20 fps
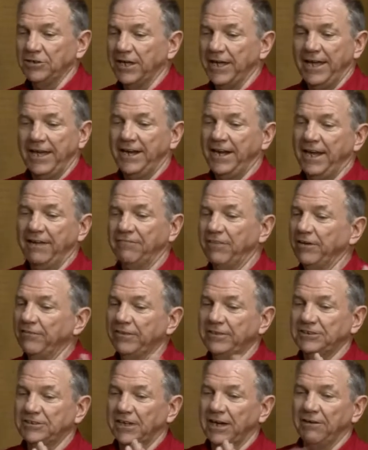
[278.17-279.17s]
You can't have
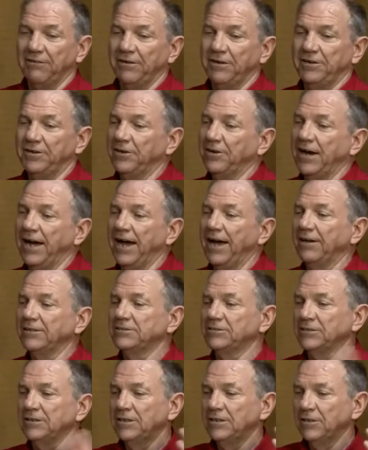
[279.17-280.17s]
every shower in your
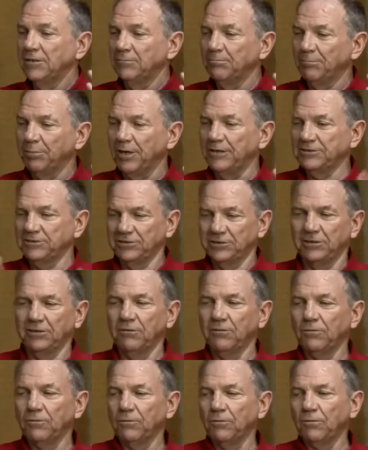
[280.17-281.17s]
house, plus
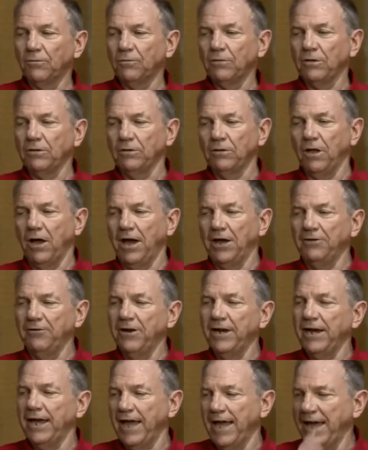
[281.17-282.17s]
your
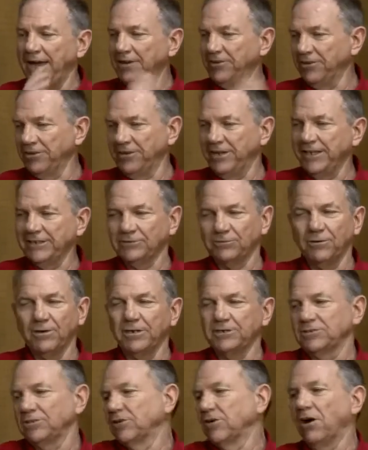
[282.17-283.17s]
laundry and your
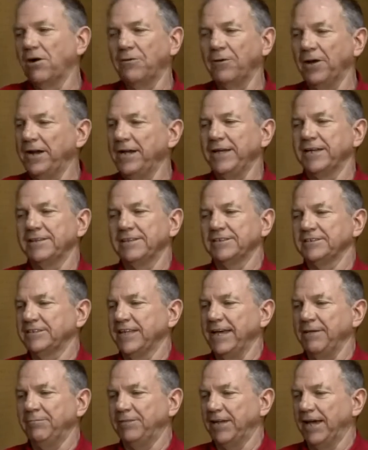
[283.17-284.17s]
dishwasher all running at the
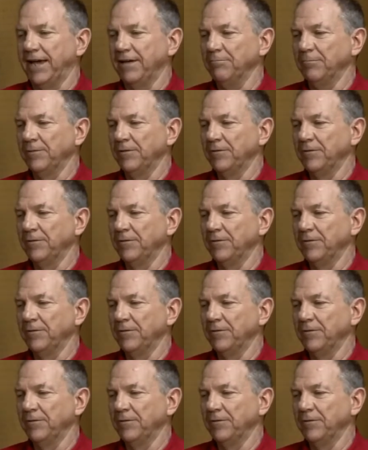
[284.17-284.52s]
same time.